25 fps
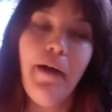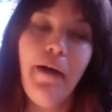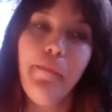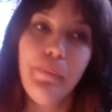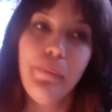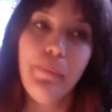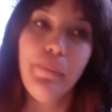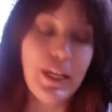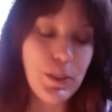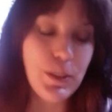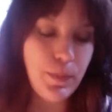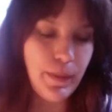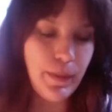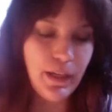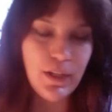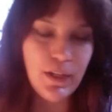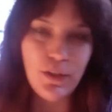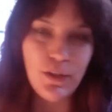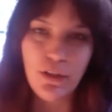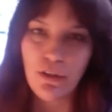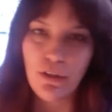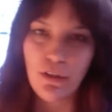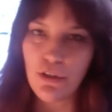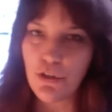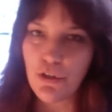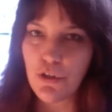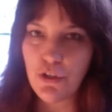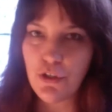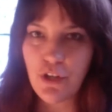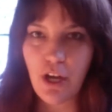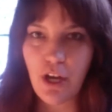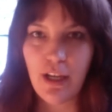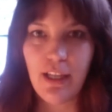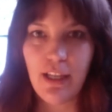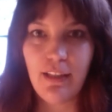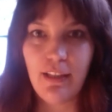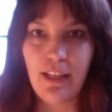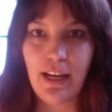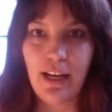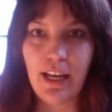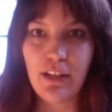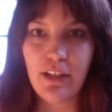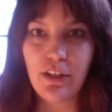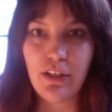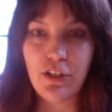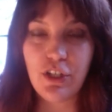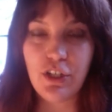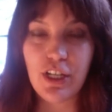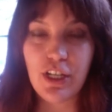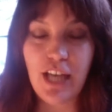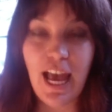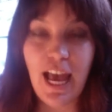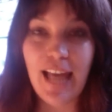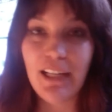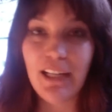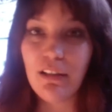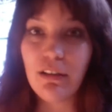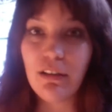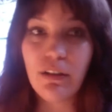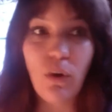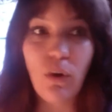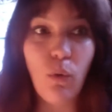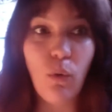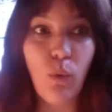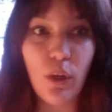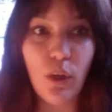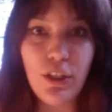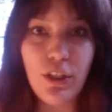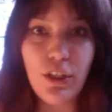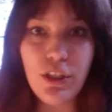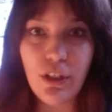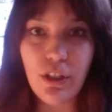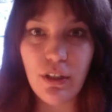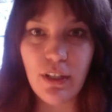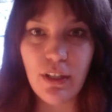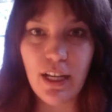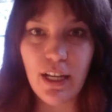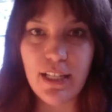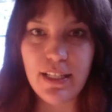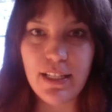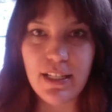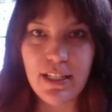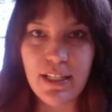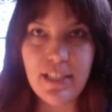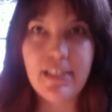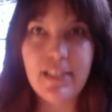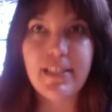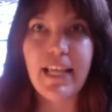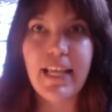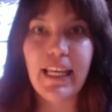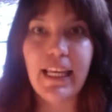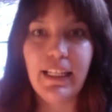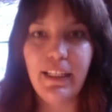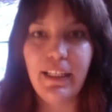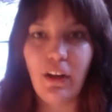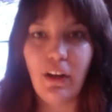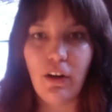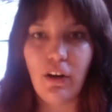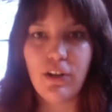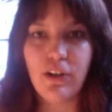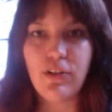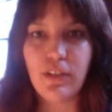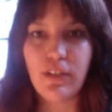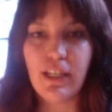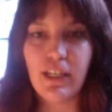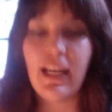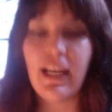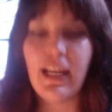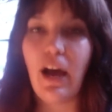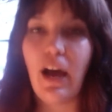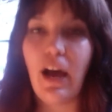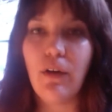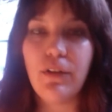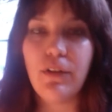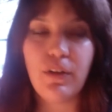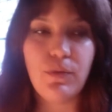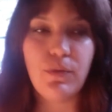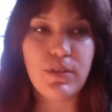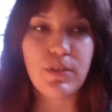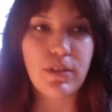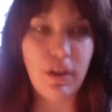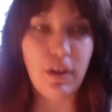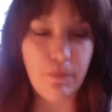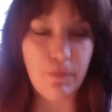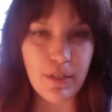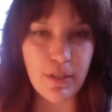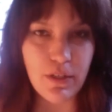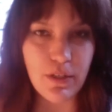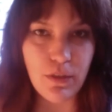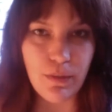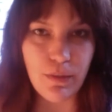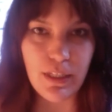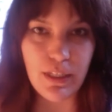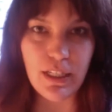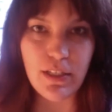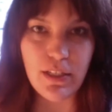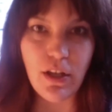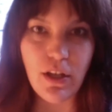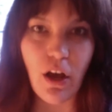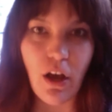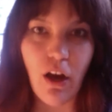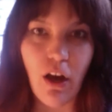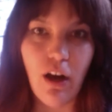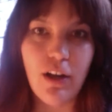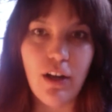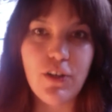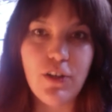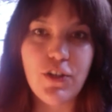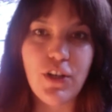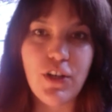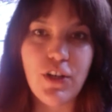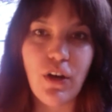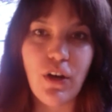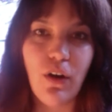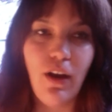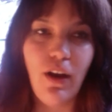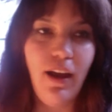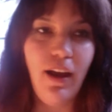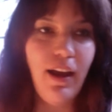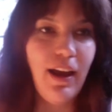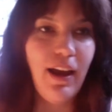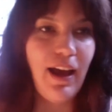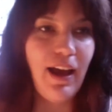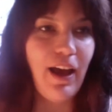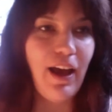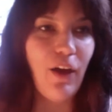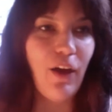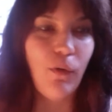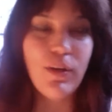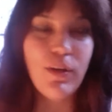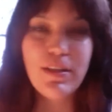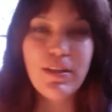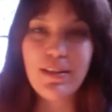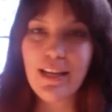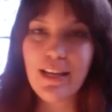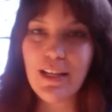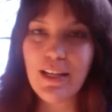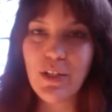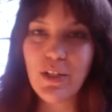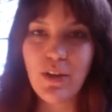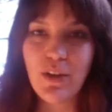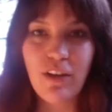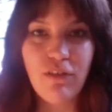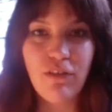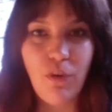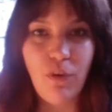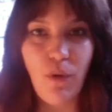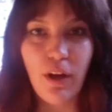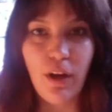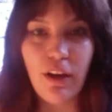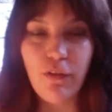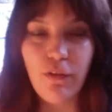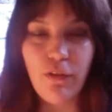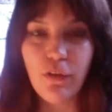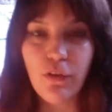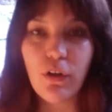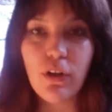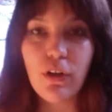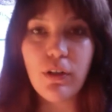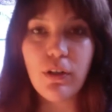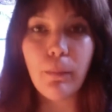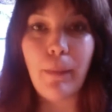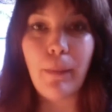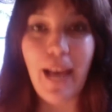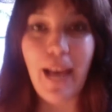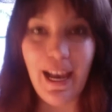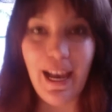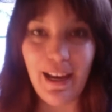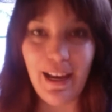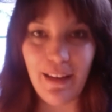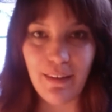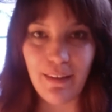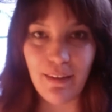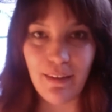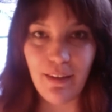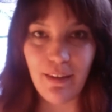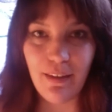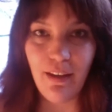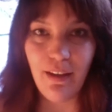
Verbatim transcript: it's because you're stuck in that energy. And no wonder it's insanely hard to get out. It was not meant to be this hard. So I always say to everyone, if you're on the path,